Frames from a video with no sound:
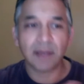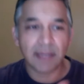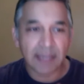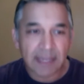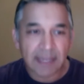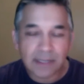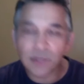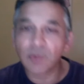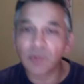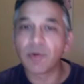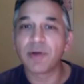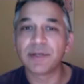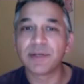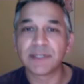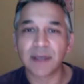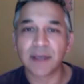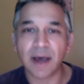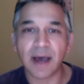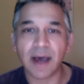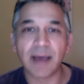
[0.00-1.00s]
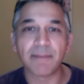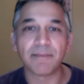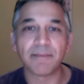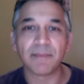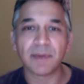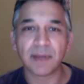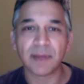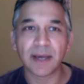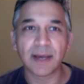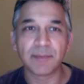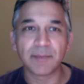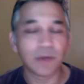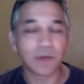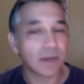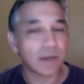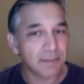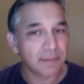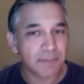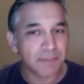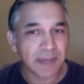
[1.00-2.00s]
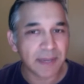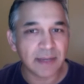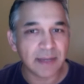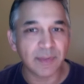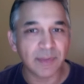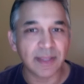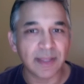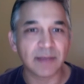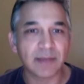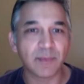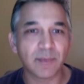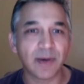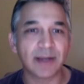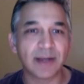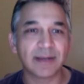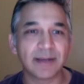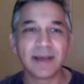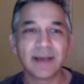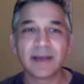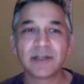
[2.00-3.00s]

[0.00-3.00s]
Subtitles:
in your own time. You're not competing with anyone.